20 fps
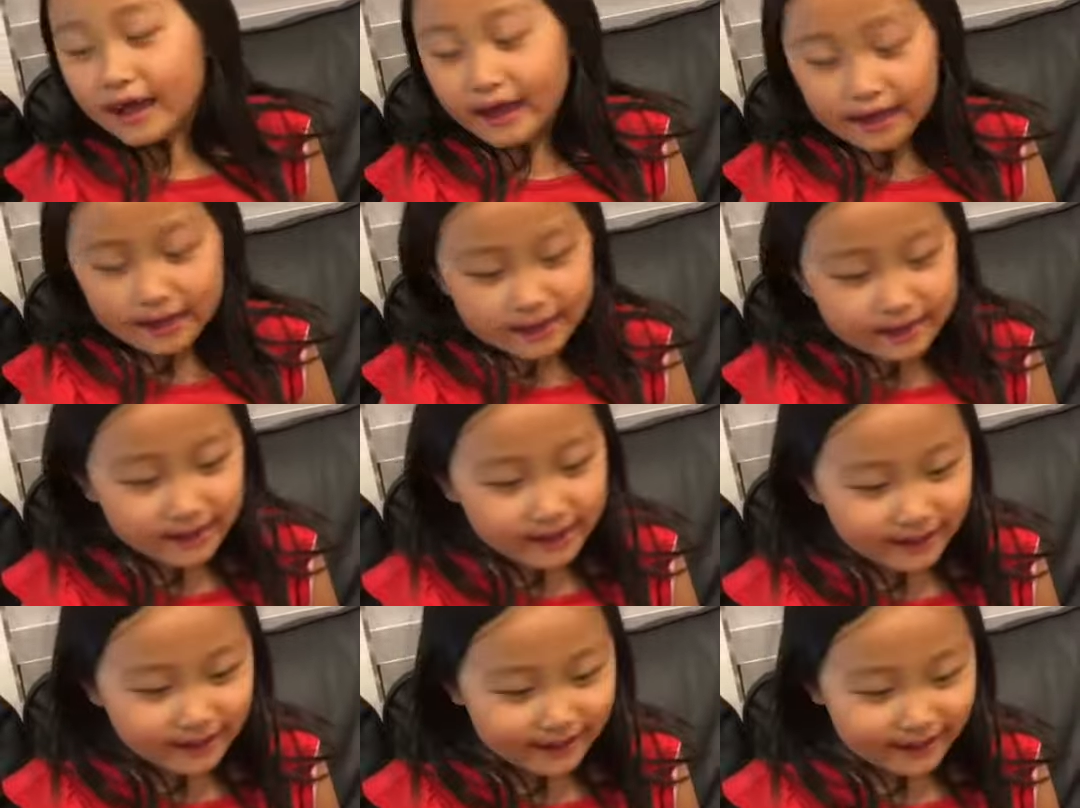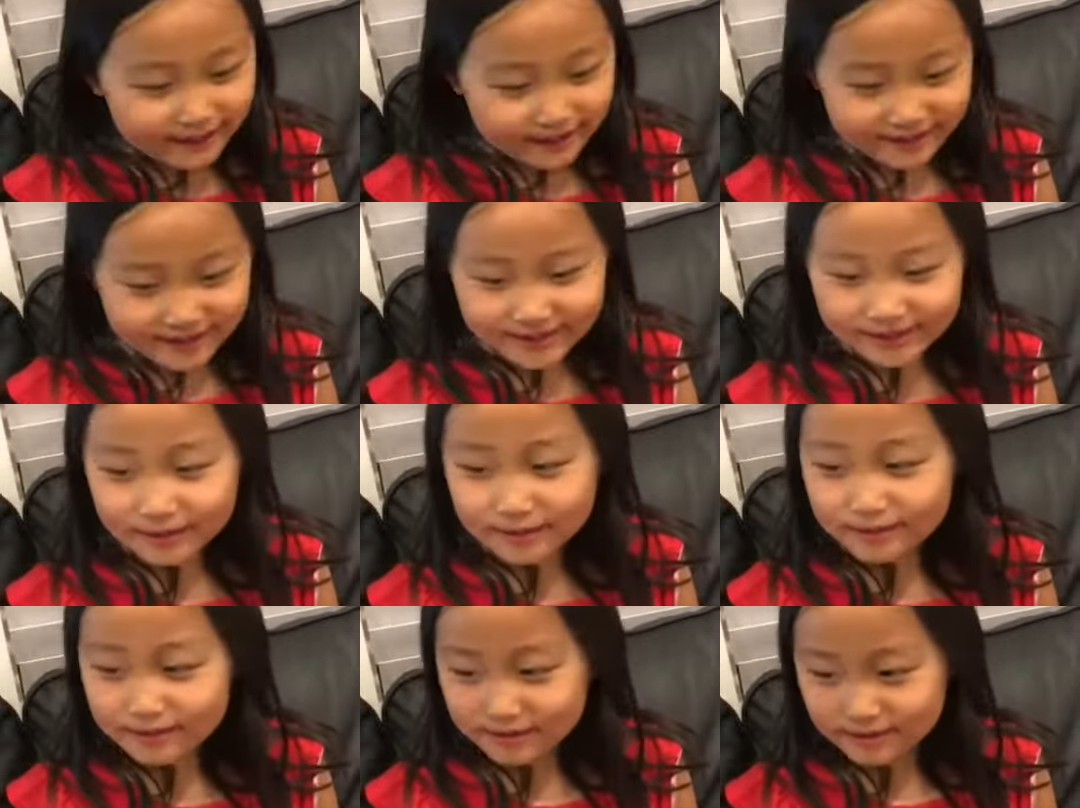And then
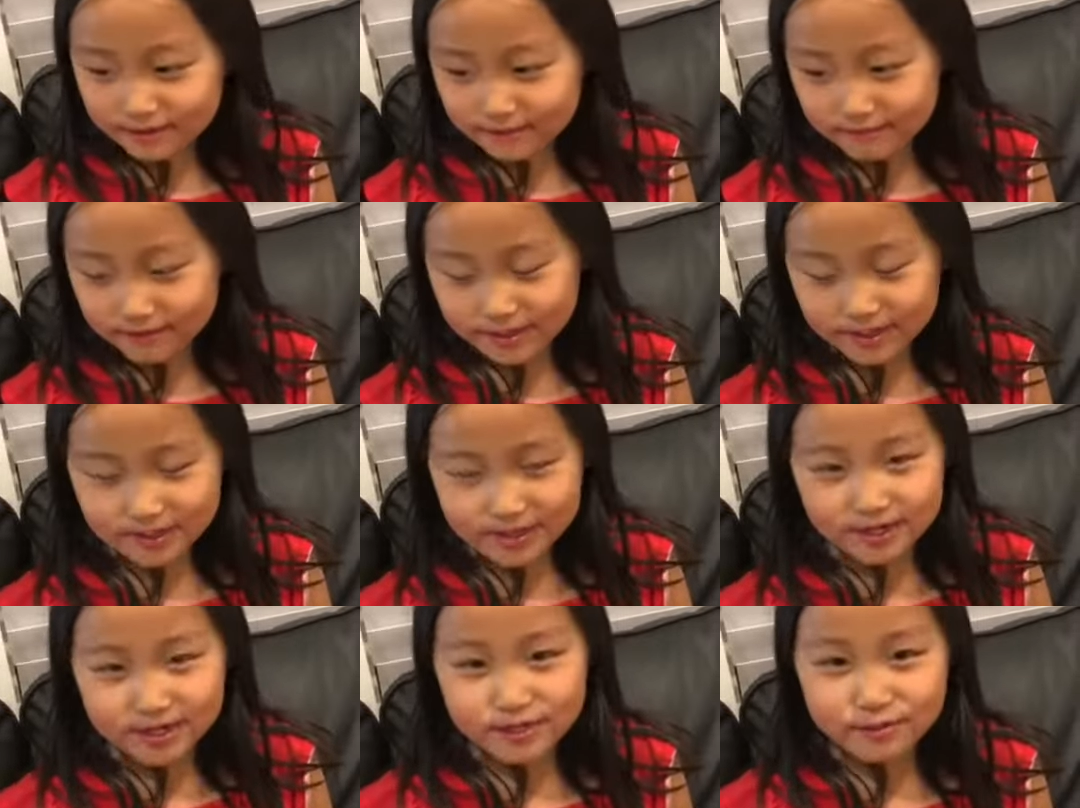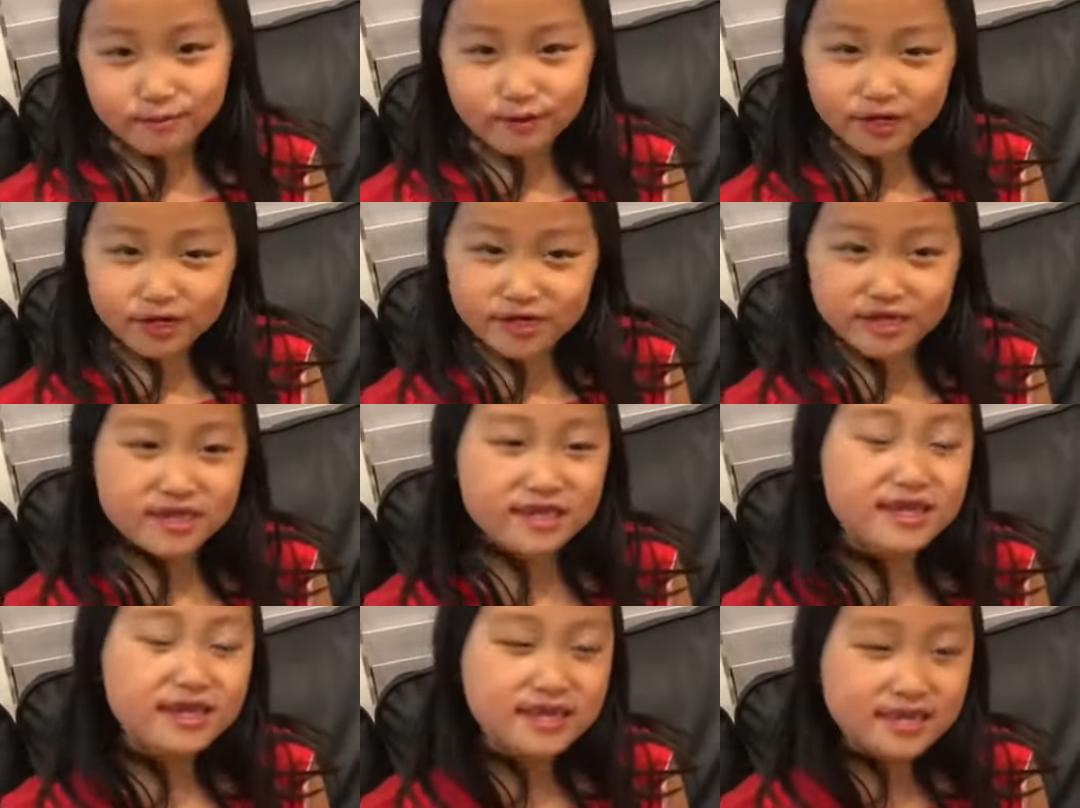she was just
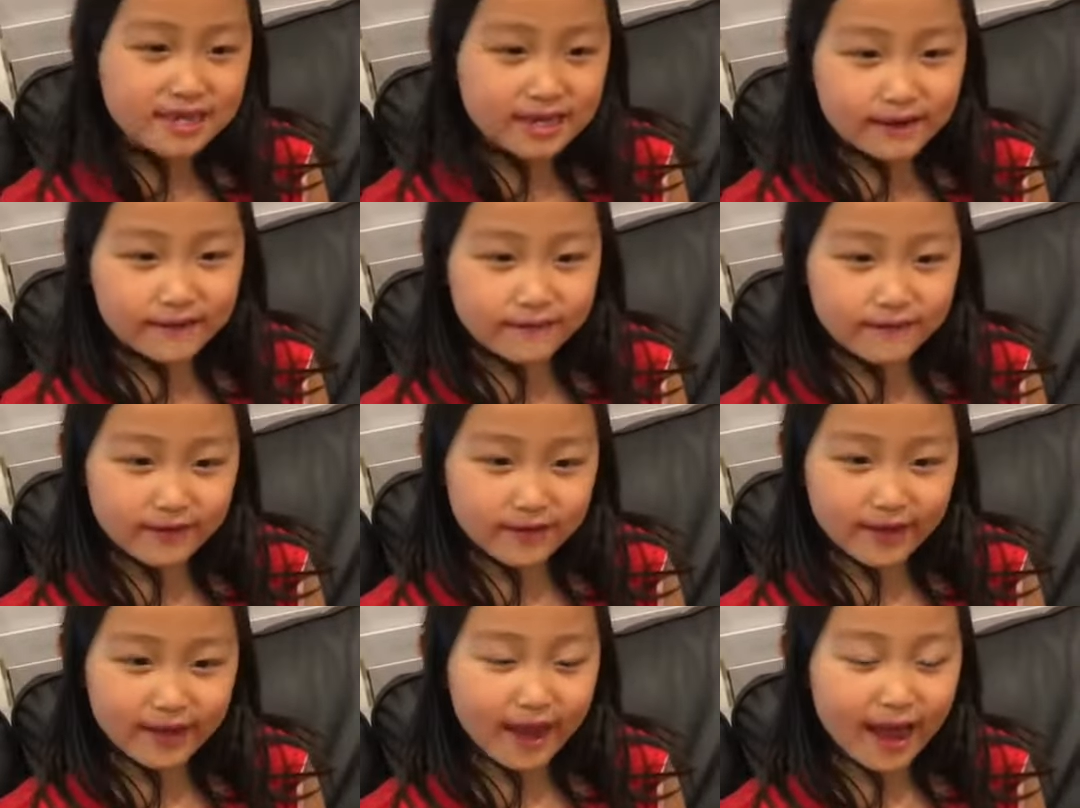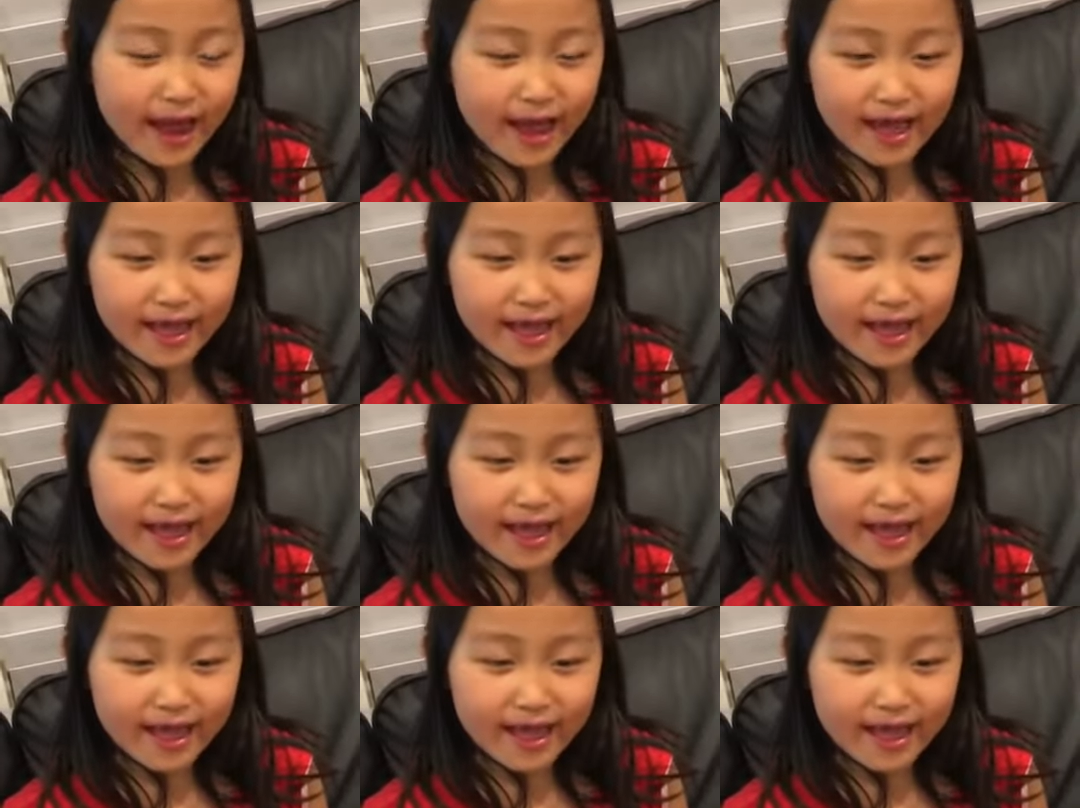watching the TV.